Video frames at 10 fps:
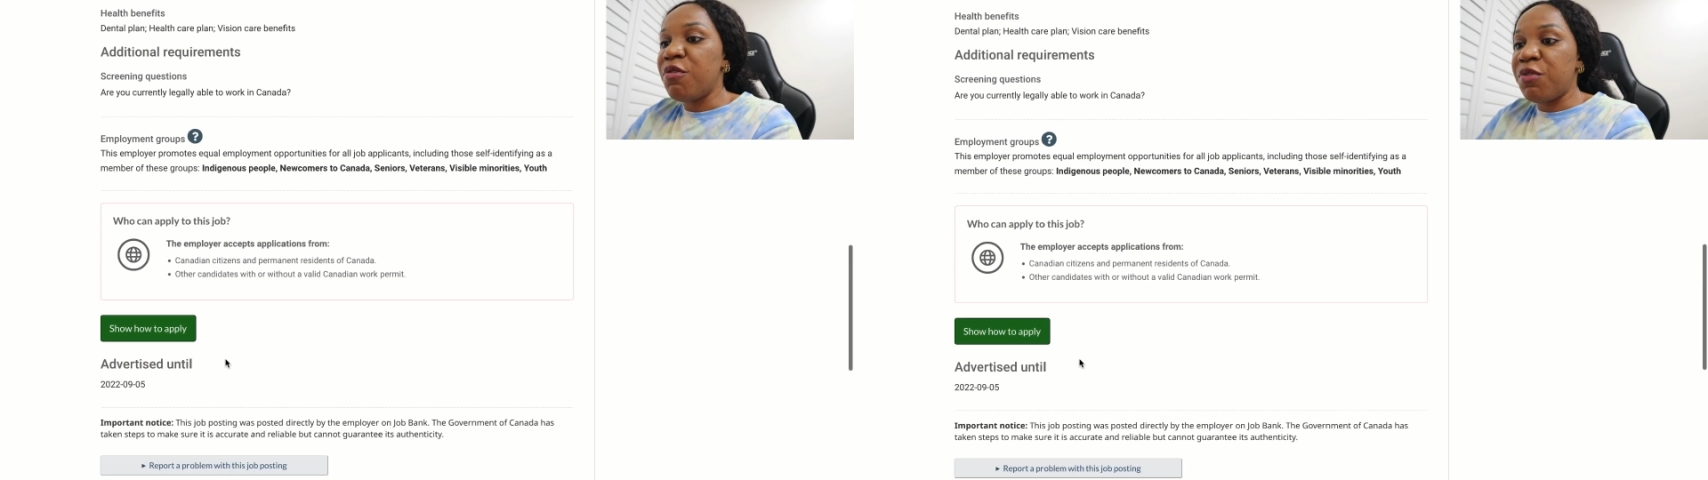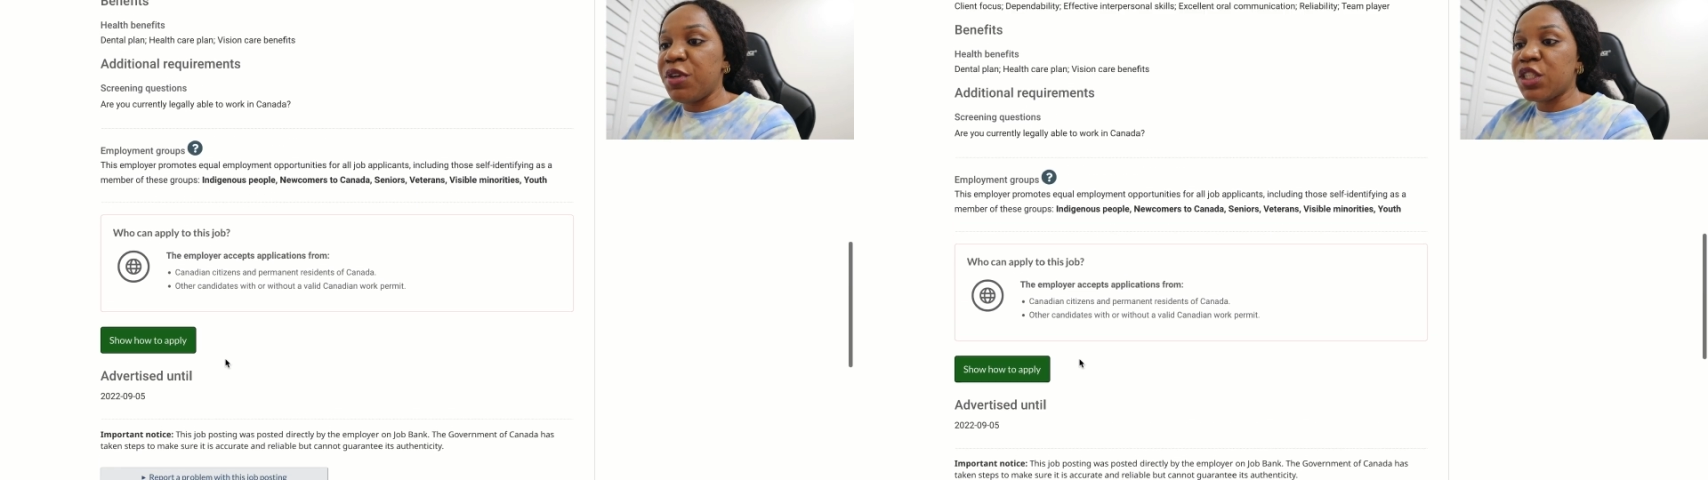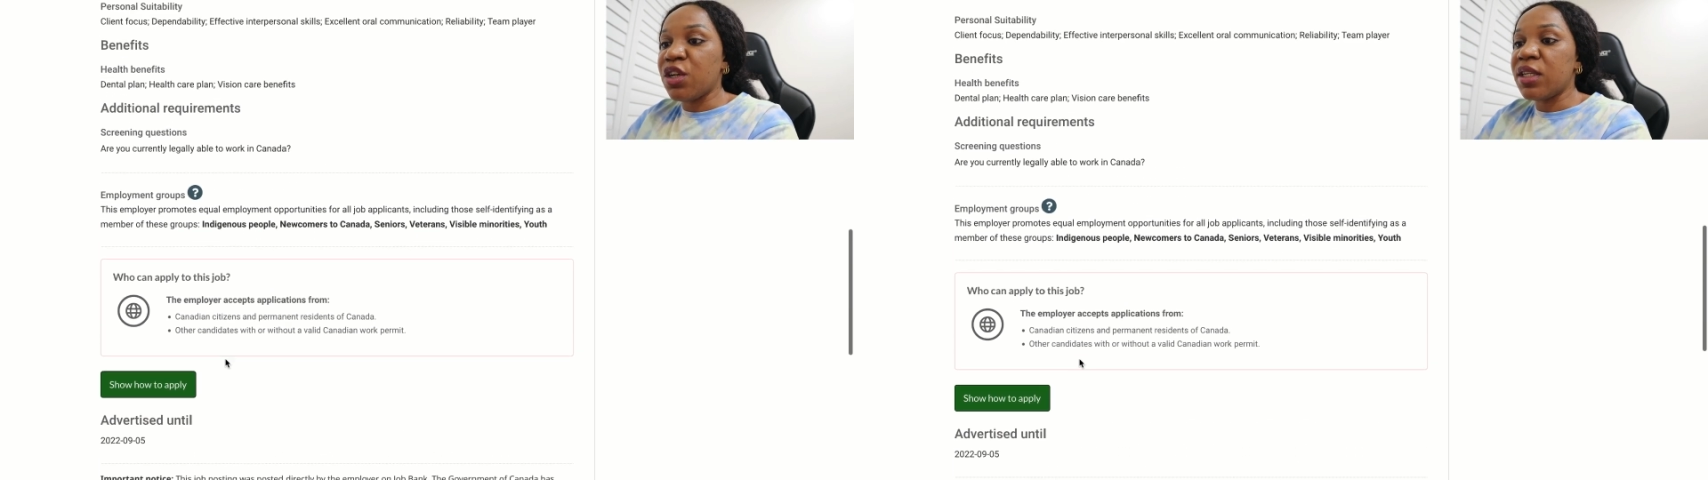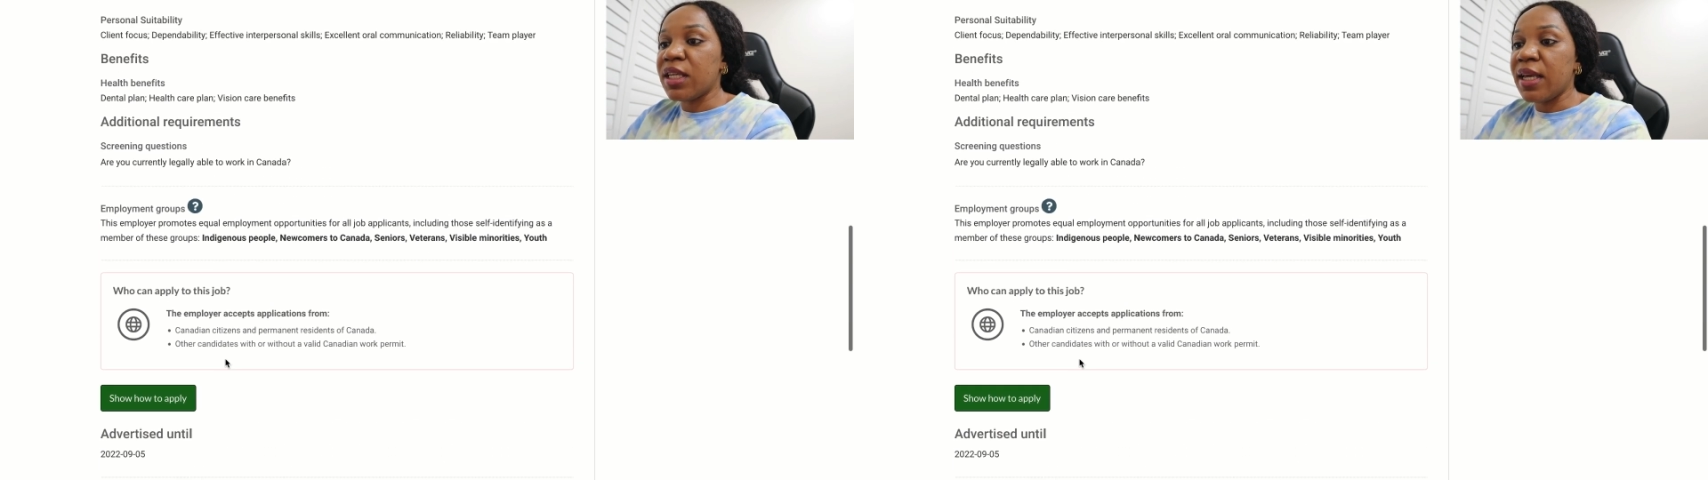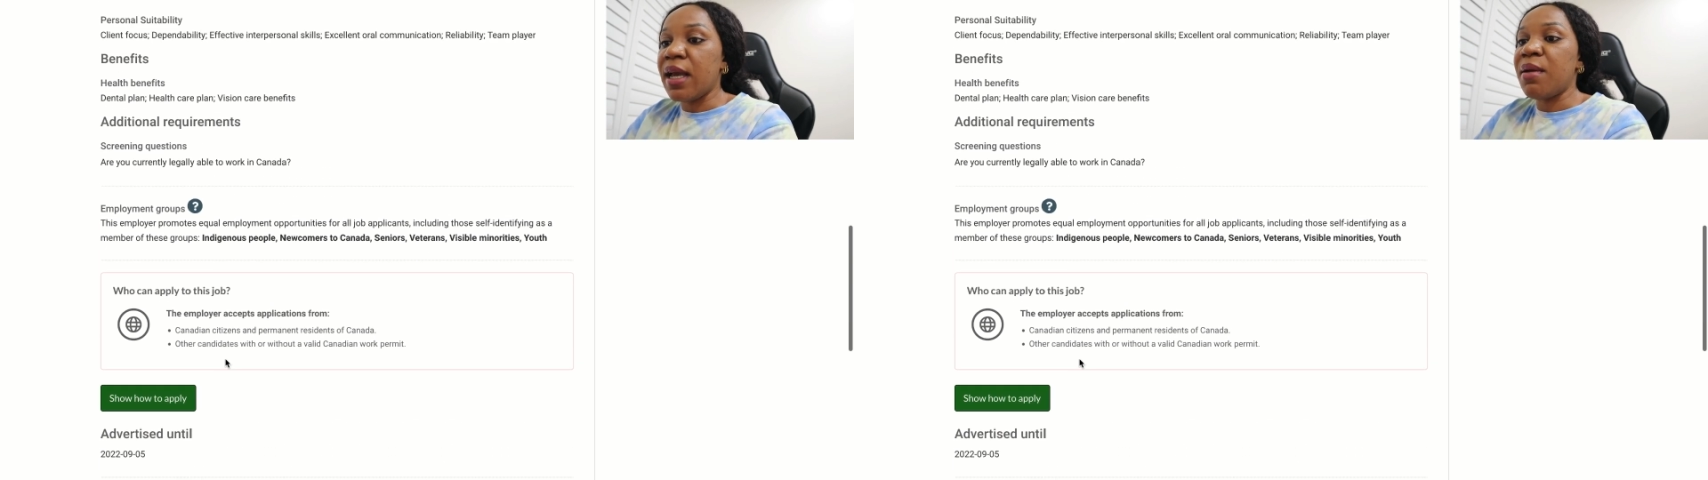vision
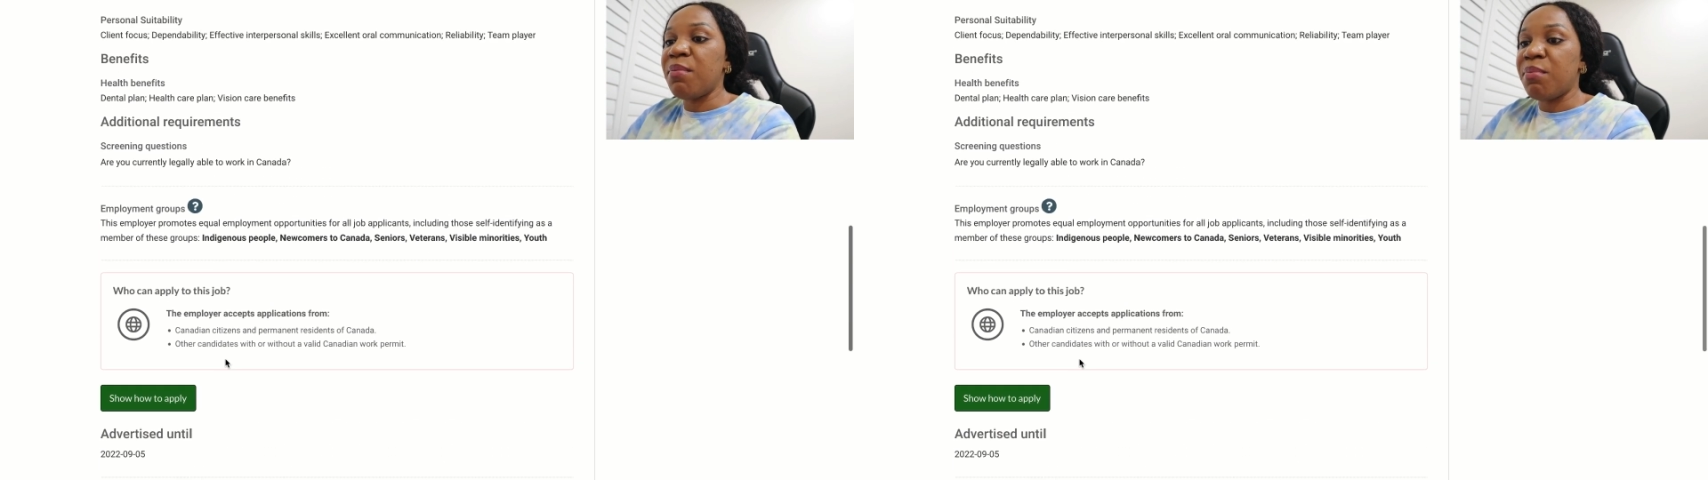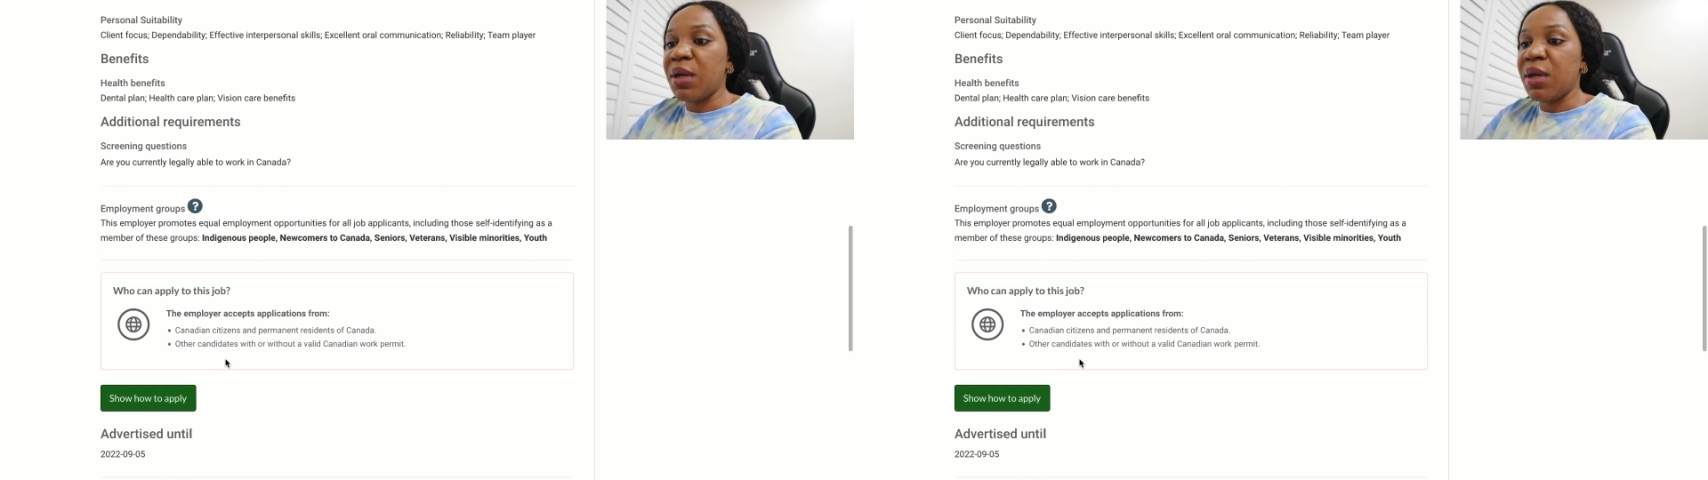care